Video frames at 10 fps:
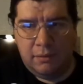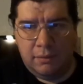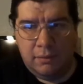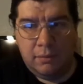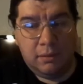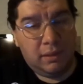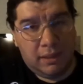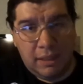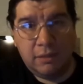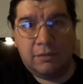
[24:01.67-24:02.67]
uh,
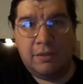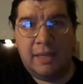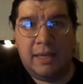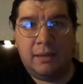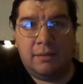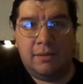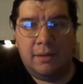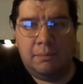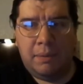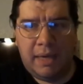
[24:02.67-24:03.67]
getting to that,
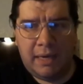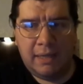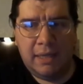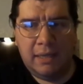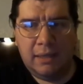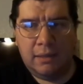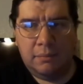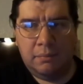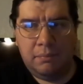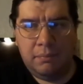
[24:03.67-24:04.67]
uh, Patty
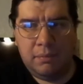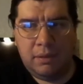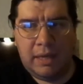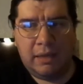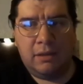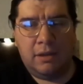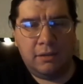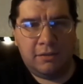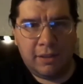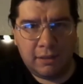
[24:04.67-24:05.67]
uh, had
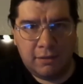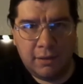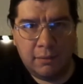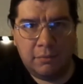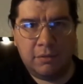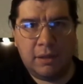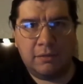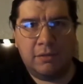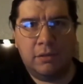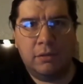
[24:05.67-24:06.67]
contacted them to
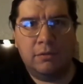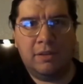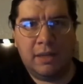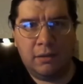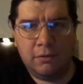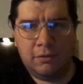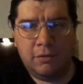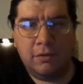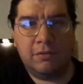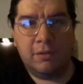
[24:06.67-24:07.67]
actually go down
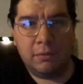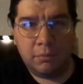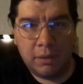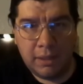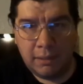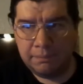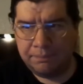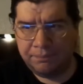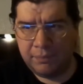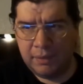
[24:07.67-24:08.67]
to the subway
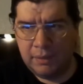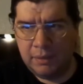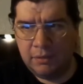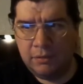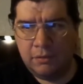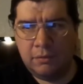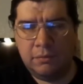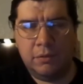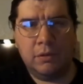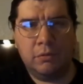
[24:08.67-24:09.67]

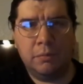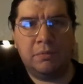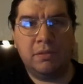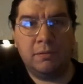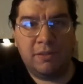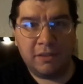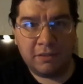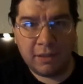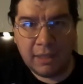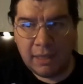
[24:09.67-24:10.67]
for the group to
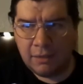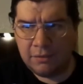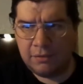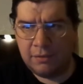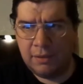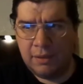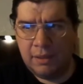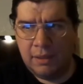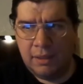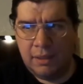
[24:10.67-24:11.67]
investigate.
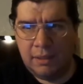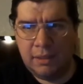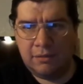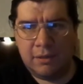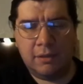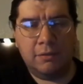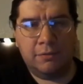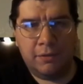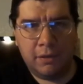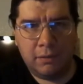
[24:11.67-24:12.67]
And they started
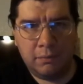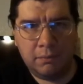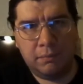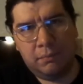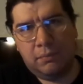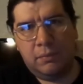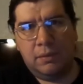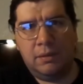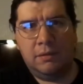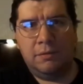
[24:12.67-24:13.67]
to film
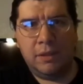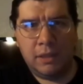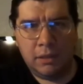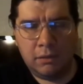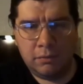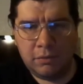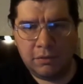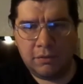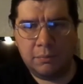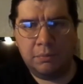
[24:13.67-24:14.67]
the, the video
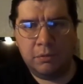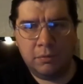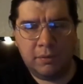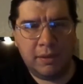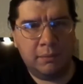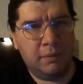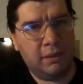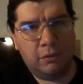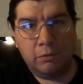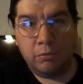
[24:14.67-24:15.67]
just to prove
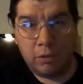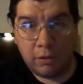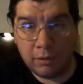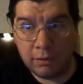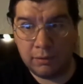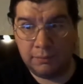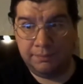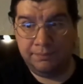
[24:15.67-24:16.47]
them that they're wrong.